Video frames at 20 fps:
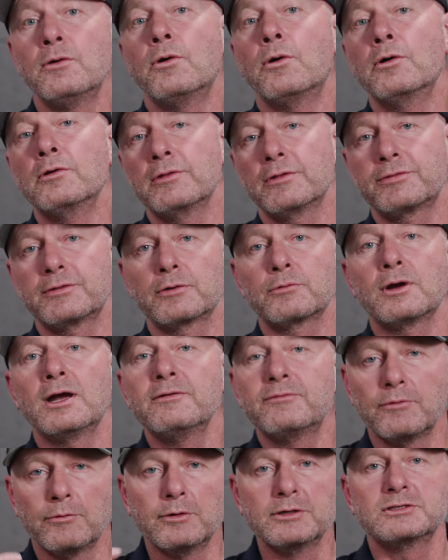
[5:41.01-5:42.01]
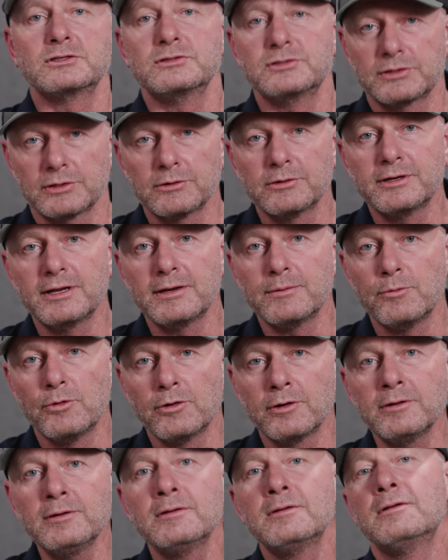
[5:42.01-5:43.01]
or that their rifle wasn't zeroed
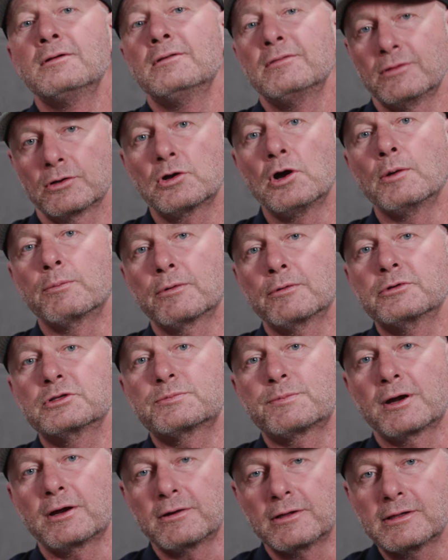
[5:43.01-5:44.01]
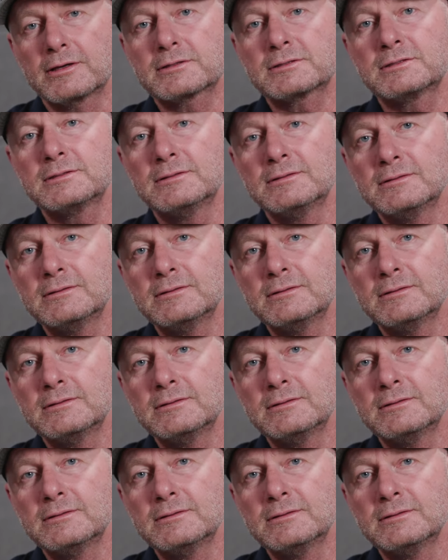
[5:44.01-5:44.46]
anymore, the culprit was parallax.